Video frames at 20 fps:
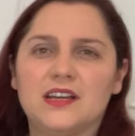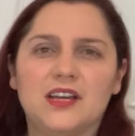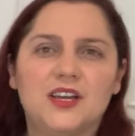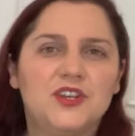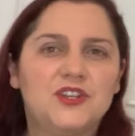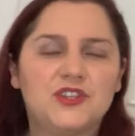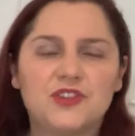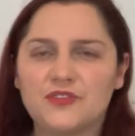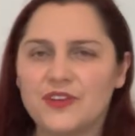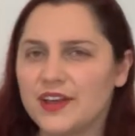
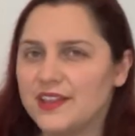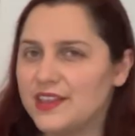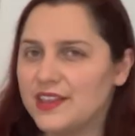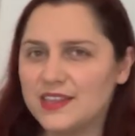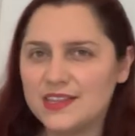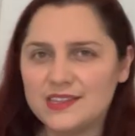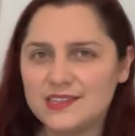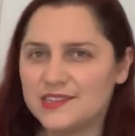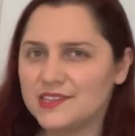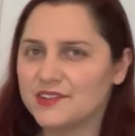So rather
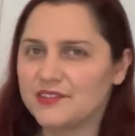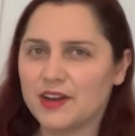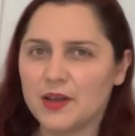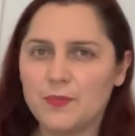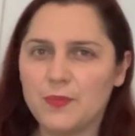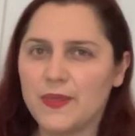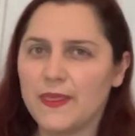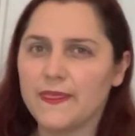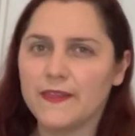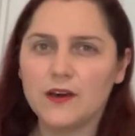than
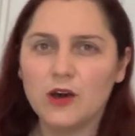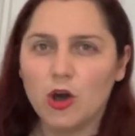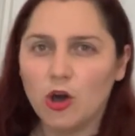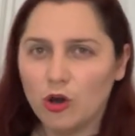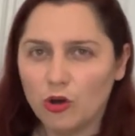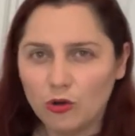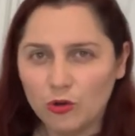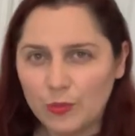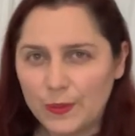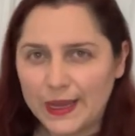scrapping the
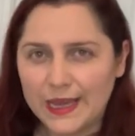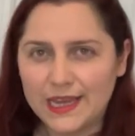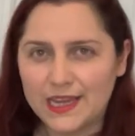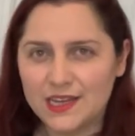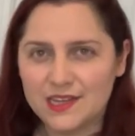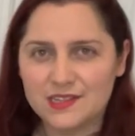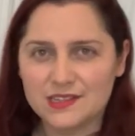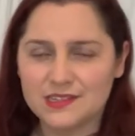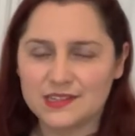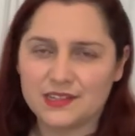whole
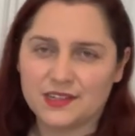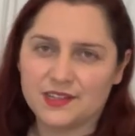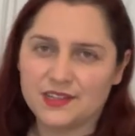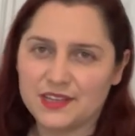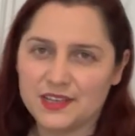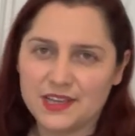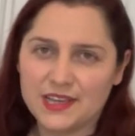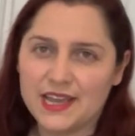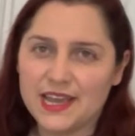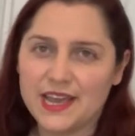page and starting
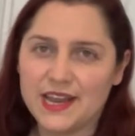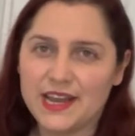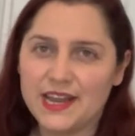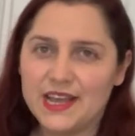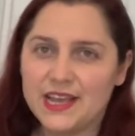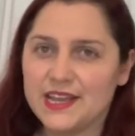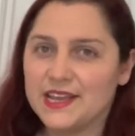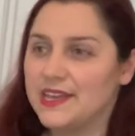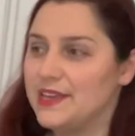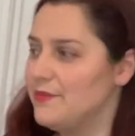again,
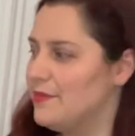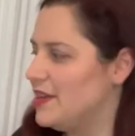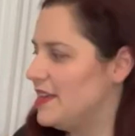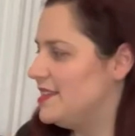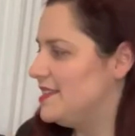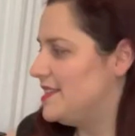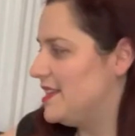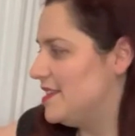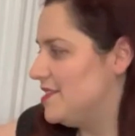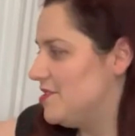it makes
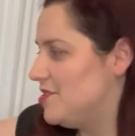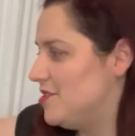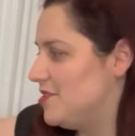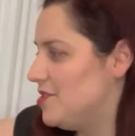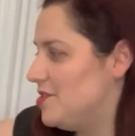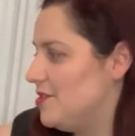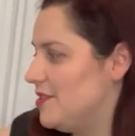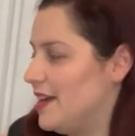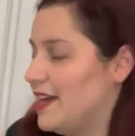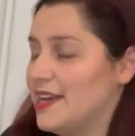sense just
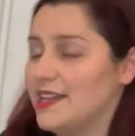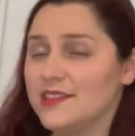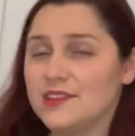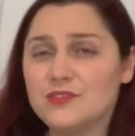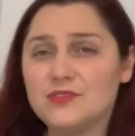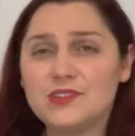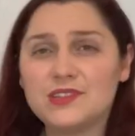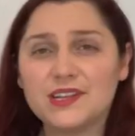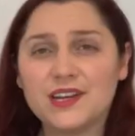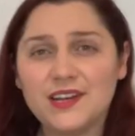to add
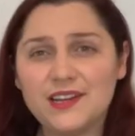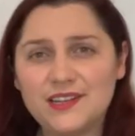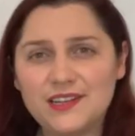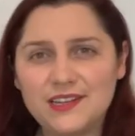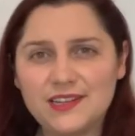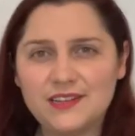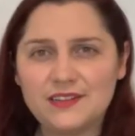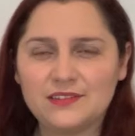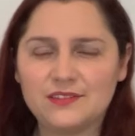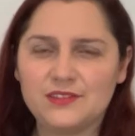those tiny
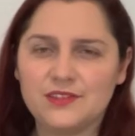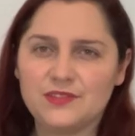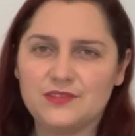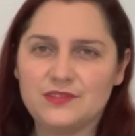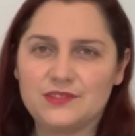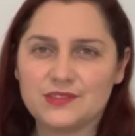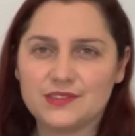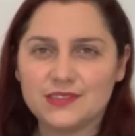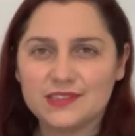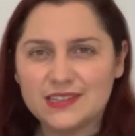little
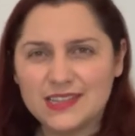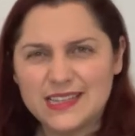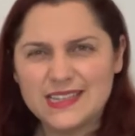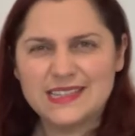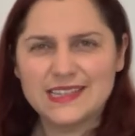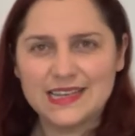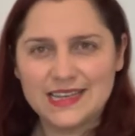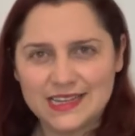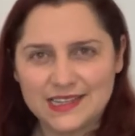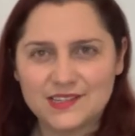notes as
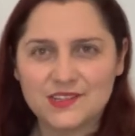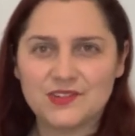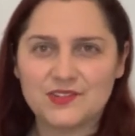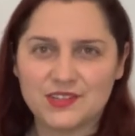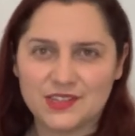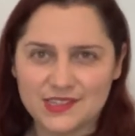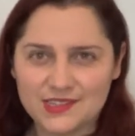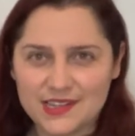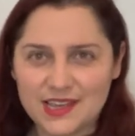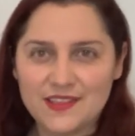
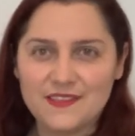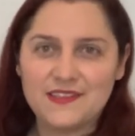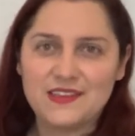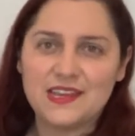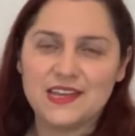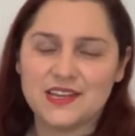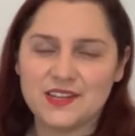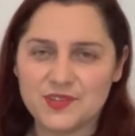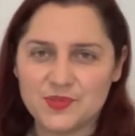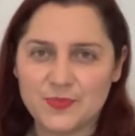extras at the
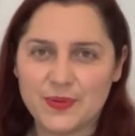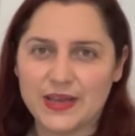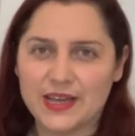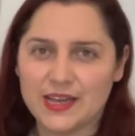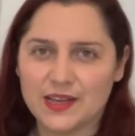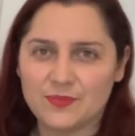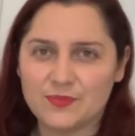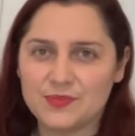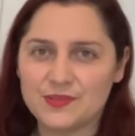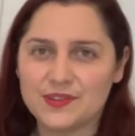end,
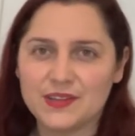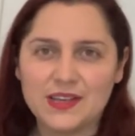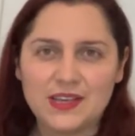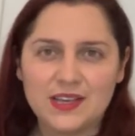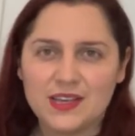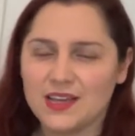perhaps.